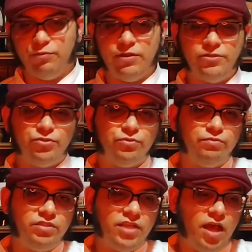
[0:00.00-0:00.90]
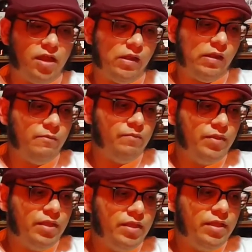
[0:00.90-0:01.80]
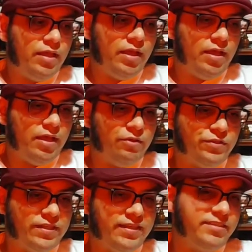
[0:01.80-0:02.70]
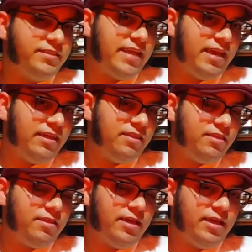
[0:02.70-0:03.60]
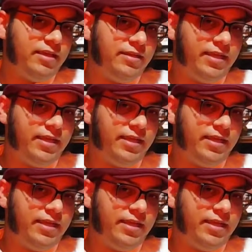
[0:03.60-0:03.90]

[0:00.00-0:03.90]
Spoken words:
was Tsar until his death in